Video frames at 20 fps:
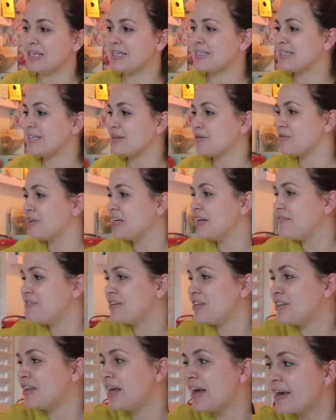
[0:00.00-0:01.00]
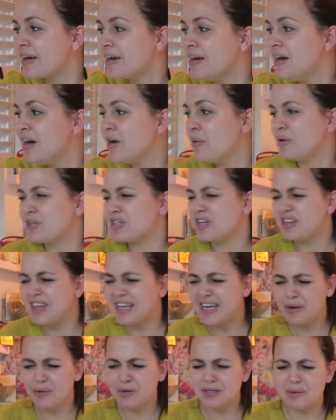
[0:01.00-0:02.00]
this little nifty thing, which I
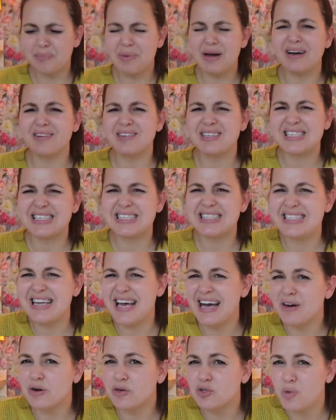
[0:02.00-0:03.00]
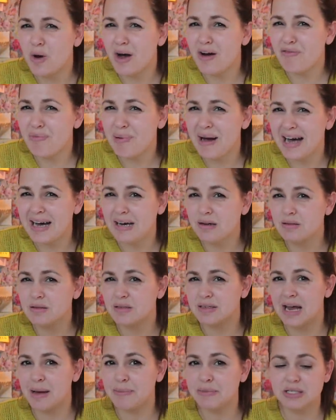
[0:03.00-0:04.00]
think was about 10 or 12
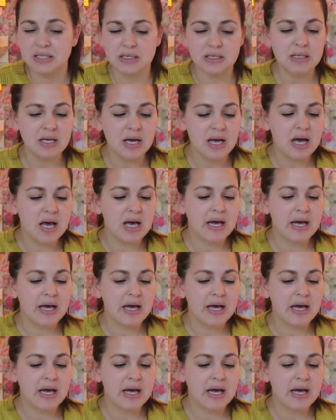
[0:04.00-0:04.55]
pounds on Amazon.